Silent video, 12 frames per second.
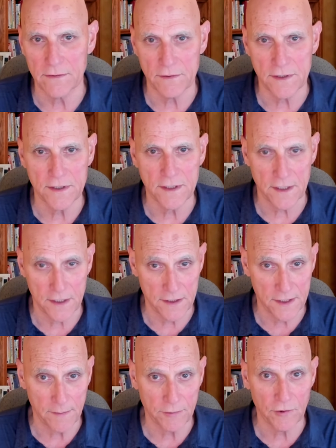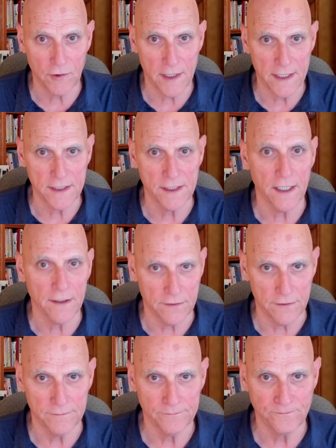which is the conceptualized
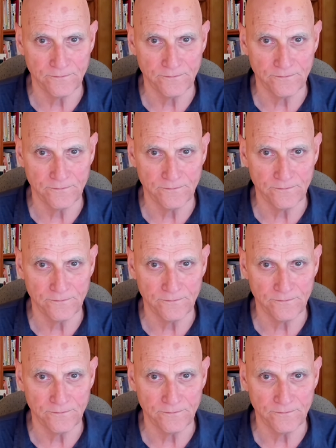other.